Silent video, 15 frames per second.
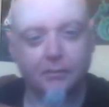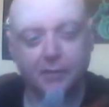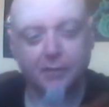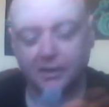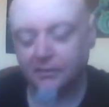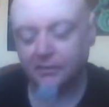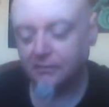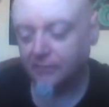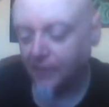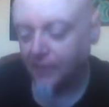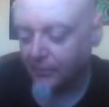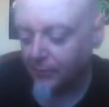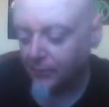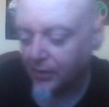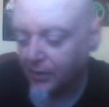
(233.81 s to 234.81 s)
my,
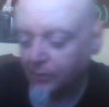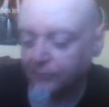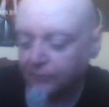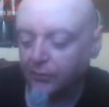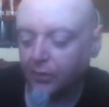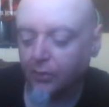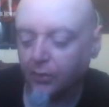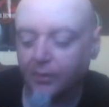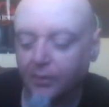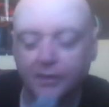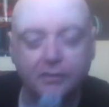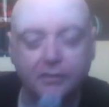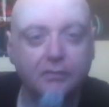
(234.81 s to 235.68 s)
as my cover photo on,